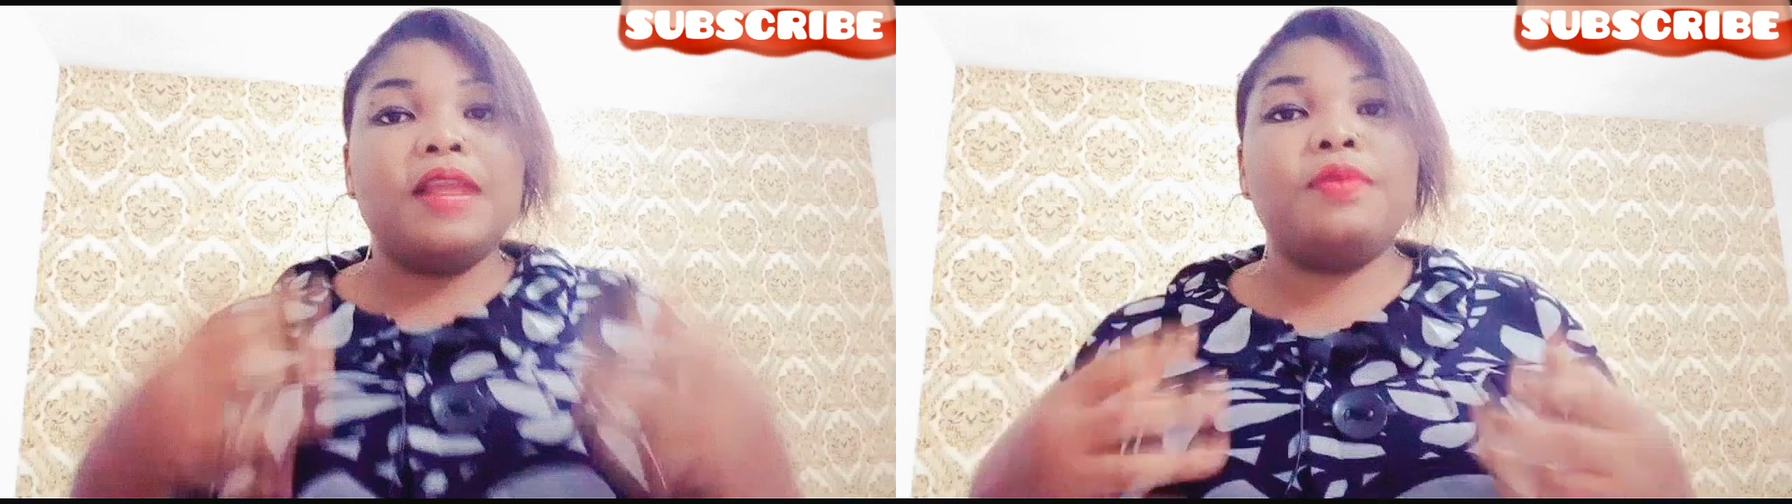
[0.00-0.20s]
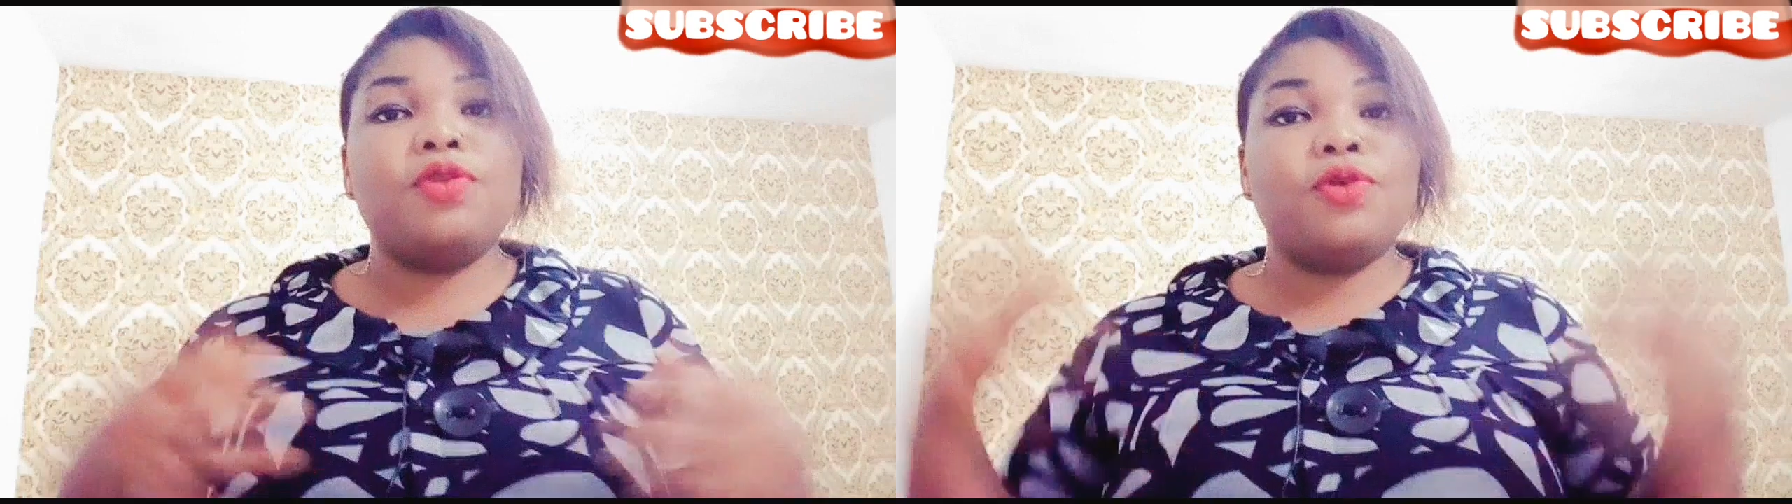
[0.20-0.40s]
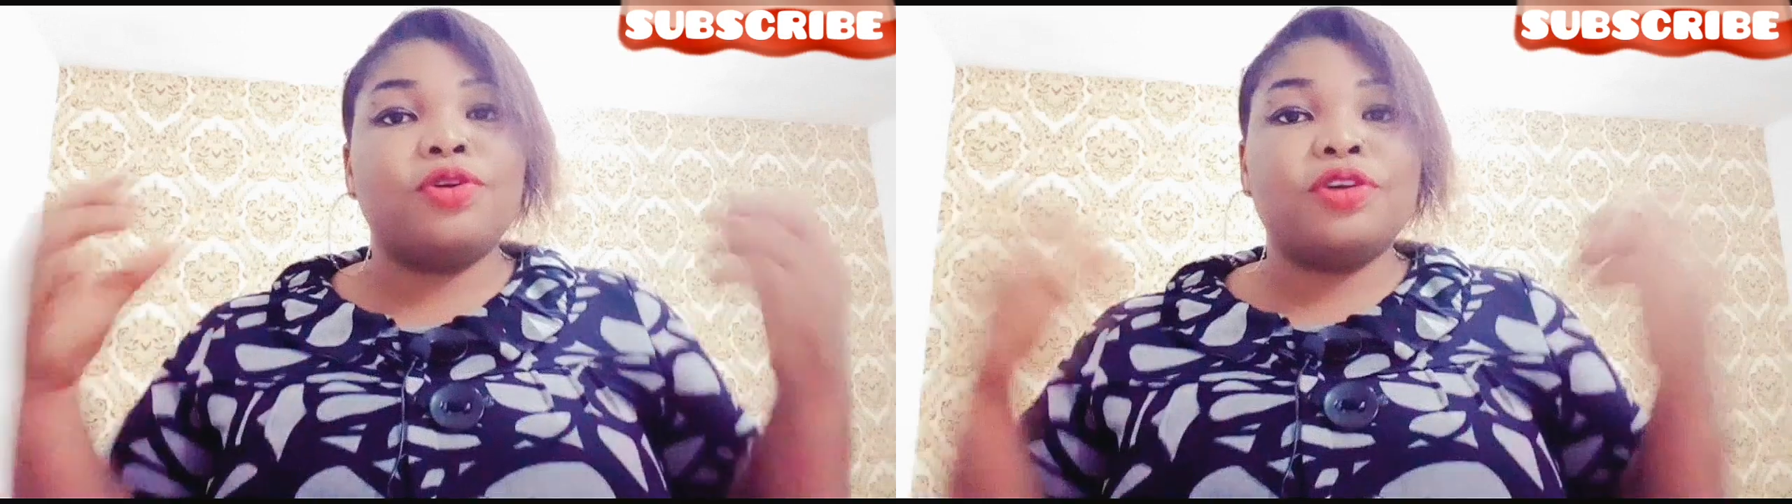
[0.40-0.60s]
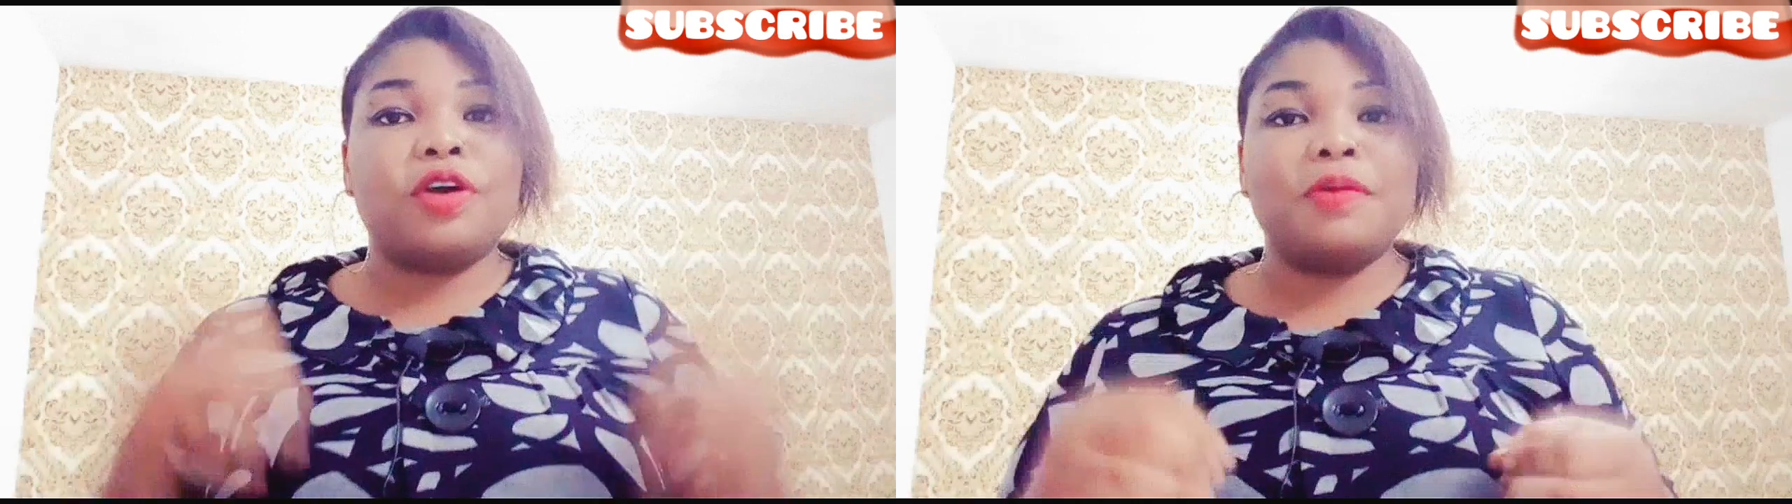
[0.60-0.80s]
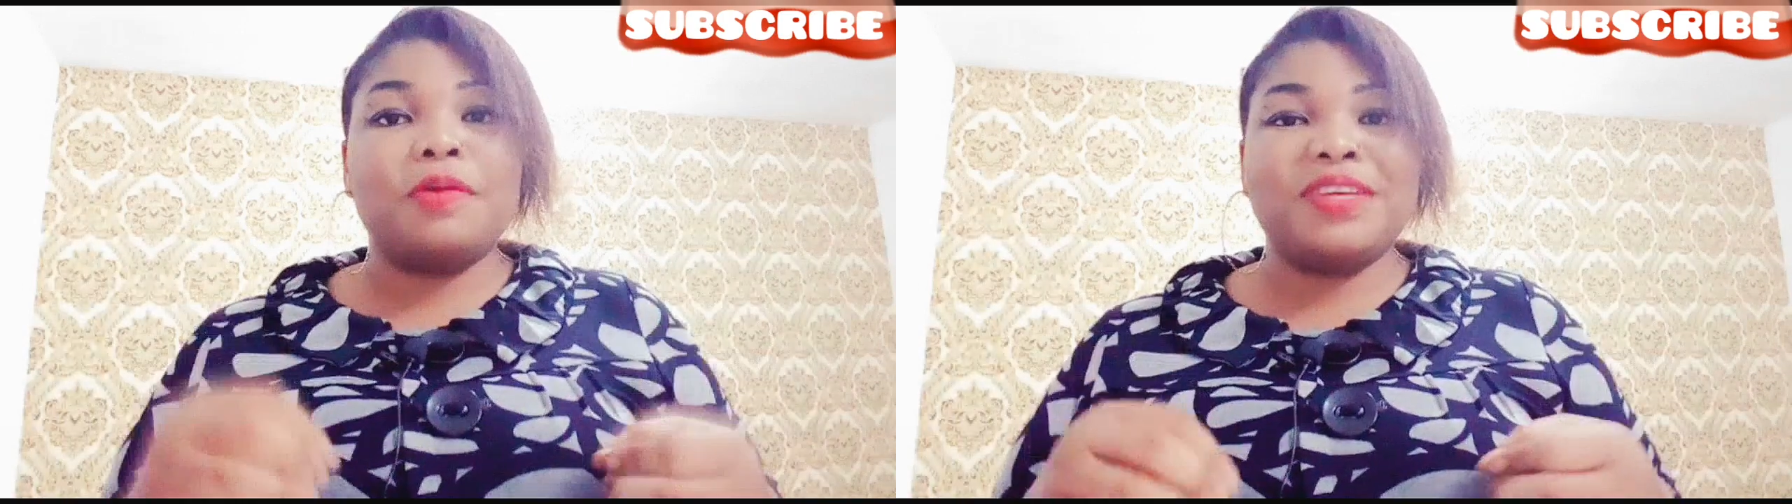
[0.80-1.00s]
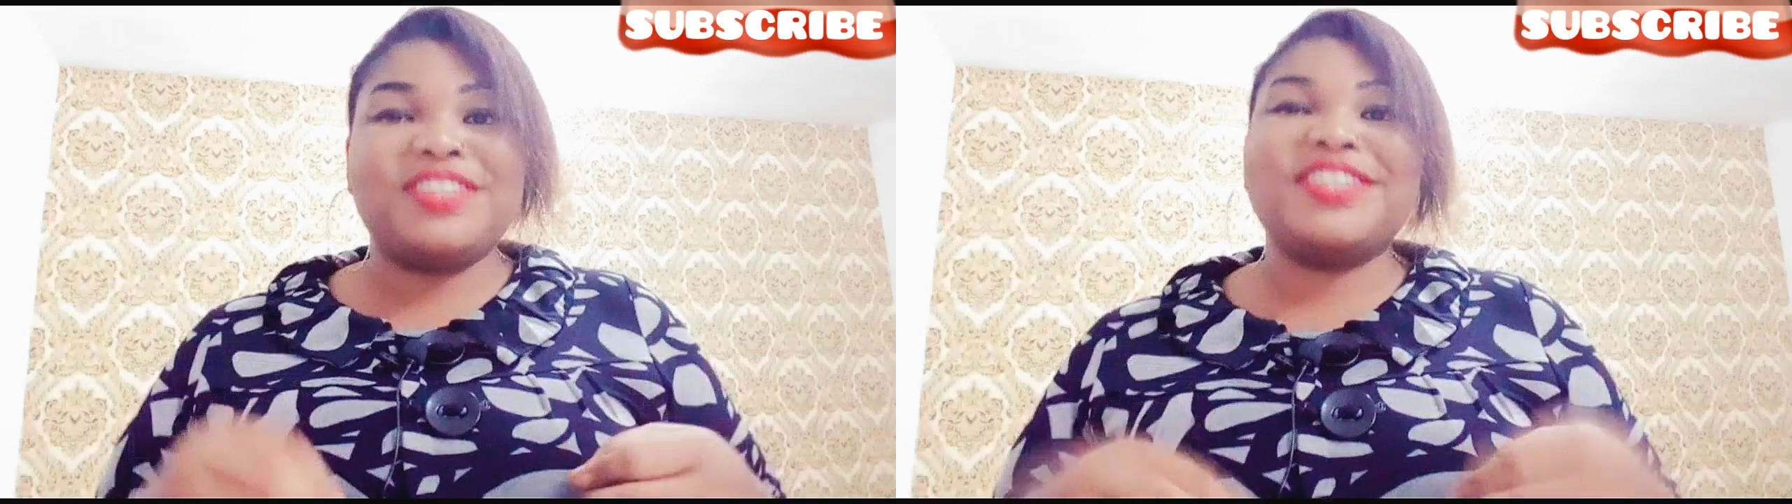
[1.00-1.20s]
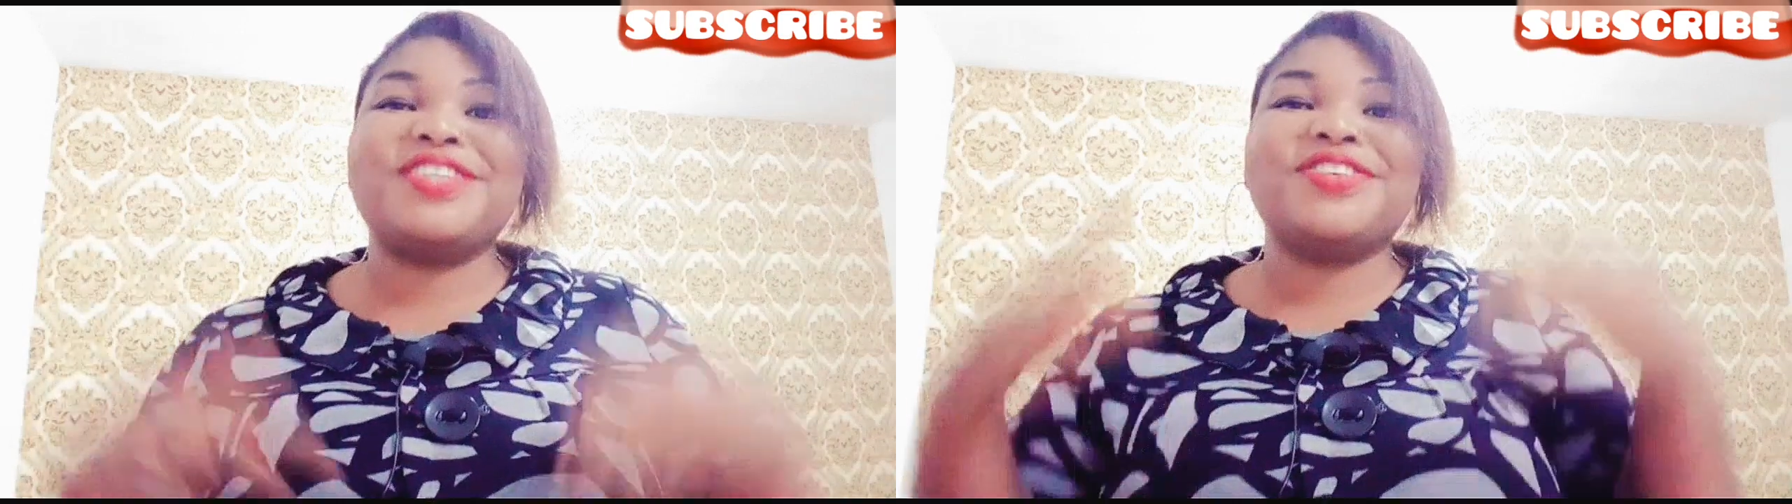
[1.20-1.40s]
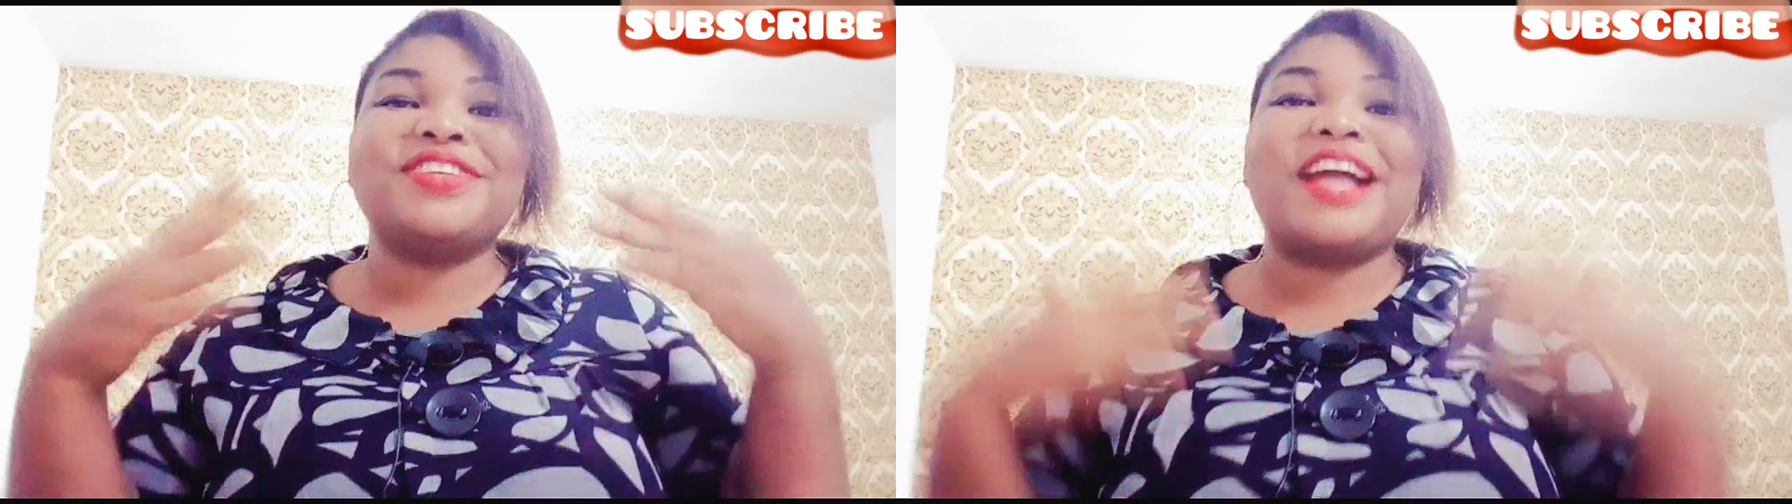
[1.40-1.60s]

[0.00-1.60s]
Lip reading: let me know on the comment section.